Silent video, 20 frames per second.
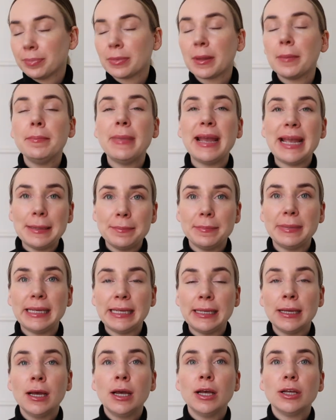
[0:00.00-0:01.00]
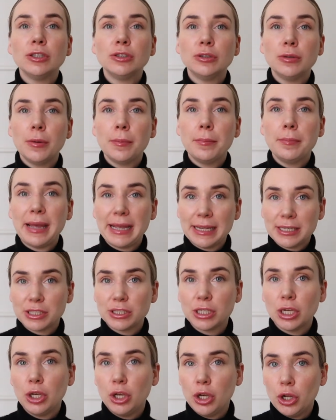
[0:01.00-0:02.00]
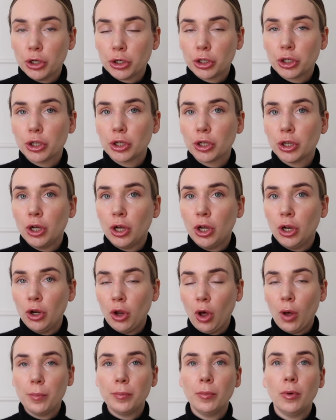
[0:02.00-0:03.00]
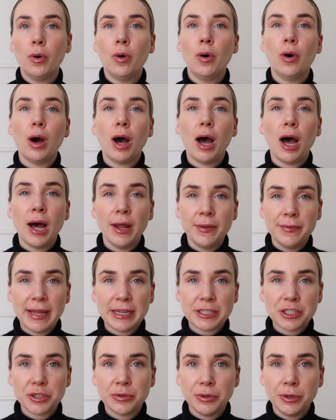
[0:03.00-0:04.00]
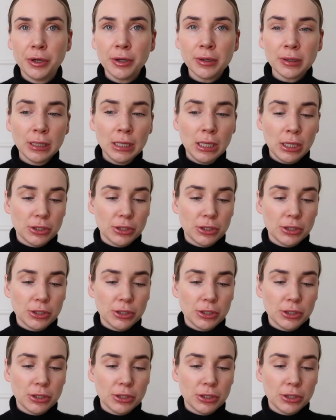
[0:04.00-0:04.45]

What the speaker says: maybe makes the look a lot more unnatural.